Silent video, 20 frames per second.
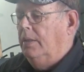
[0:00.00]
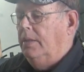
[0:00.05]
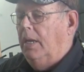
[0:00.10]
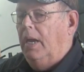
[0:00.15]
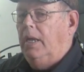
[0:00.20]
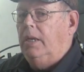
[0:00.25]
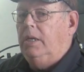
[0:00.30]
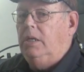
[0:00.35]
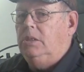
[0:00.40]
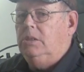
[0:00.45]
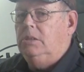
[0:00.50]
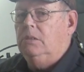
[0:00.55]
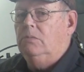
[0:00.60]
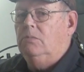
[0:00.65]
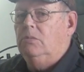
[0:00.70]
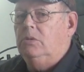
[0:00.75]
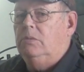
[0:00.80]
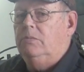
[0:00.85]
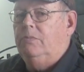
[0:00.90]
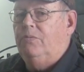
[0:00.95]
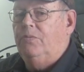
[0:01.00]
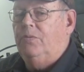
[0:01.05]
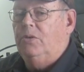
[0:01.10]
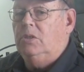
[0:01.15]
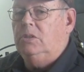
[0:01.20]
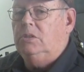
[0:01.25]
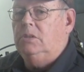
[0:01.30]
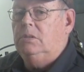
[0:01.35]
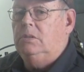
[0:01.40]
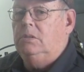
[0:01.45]
That engine was
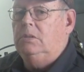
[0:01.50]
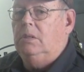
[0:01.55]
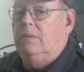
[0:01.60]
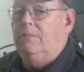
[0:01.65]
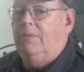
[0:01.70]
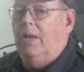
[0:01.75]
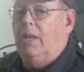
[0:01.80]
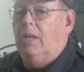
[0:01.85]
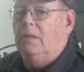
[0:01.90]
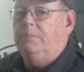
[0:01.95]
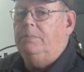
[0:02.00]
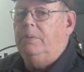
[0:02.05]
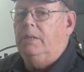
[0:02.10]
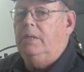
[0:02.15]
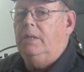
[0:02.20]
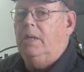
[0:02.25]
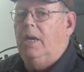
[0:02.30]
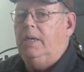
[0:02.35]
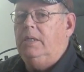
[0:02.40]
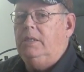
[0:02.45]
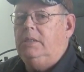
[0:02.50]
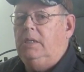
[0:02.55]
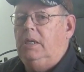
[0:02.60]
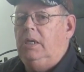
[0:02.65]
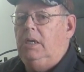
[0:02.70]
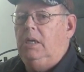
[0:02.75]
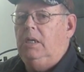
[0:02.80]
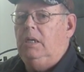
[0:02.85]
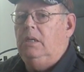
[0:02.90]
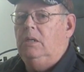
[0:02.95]
first developed in
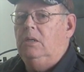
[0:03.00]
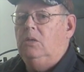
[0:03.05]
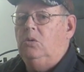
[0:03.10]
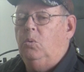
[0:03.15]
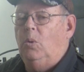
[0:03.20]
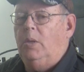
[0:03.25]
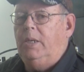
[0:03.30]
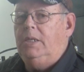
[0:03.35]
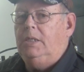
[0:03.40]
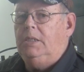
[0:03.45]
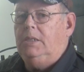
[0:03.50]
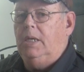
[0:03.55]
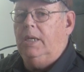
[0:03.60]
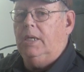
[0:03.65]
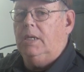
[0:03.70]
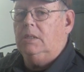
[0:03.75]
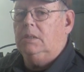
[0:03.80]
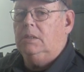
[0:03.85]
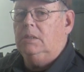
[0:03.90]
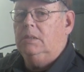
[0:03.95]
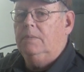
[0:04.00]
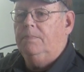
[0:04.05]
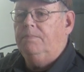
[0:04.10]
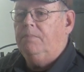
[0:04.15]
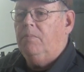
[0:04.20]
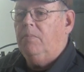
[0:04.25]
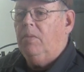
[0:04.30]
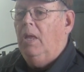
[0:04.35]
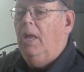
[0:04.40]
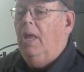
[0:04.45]
1926
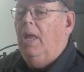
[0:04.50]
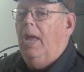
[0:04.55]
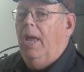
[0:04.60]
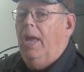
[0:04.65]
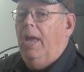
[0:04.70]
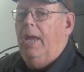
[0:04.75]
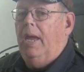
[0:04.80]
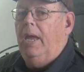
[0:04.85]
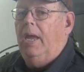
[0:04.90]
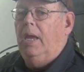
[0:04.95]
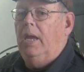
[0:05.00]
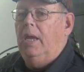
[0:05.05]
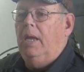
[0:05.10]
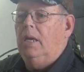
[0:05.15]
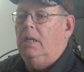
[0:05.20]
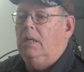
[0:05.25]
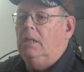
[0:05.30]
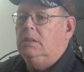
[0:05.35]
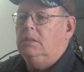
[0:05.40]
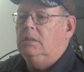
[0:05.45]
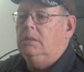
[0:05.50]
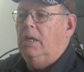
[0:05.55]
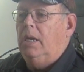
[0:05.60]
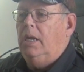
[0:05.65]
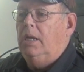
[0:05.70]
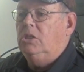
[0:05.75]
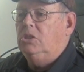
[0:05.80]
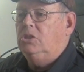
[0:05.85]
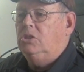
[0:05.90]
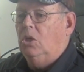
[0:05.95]

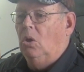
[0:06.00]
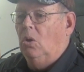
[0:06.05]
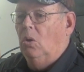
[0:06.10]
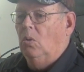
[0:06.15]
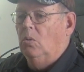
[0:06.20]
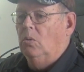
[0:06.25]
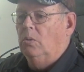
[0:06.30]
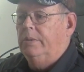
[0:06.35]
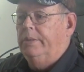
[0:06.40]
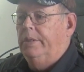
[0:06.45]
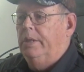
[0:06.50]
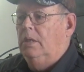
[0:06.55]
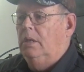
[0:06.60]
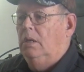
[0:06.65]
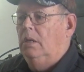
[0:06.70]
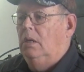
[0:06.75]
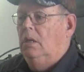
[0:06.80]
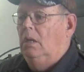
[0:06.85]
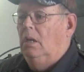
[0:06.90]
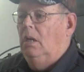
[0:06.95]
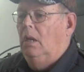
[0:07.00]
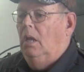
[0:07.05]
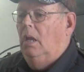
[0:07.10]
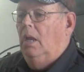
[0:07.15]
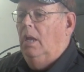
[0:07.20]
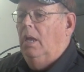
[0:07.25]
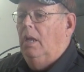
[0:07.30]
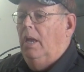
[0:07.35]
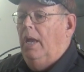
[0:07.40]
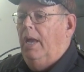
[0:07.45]
and sold
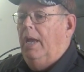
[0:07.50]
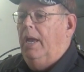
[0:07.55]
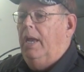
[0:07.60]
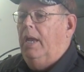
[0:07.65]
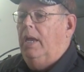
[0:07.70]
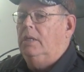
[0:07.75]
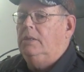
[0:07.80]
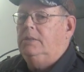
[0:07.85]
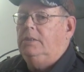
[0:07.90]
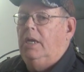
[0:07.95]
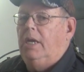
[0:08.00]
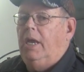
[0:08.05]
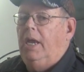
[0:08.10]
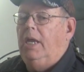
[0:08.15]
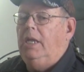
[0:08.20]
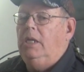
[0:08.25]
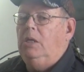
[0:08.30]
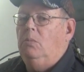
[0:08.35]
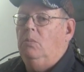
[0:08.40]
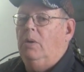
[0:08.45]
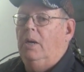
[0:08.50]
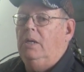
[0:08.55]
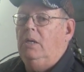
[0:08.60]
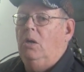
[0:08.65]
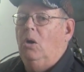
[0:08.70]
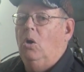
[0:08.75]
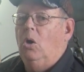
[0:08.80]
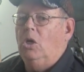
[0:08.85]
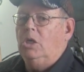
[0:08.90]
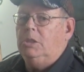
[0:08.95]
as 81
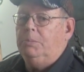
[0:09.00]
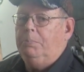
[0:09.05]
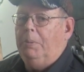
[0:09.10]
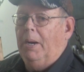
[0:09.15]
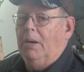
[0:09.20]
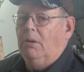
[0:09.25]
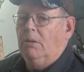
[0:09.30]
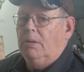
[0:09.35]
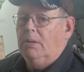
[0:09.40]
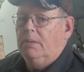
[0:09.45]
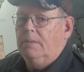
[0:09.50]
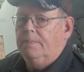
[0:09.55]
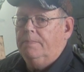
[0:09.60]
horsepower.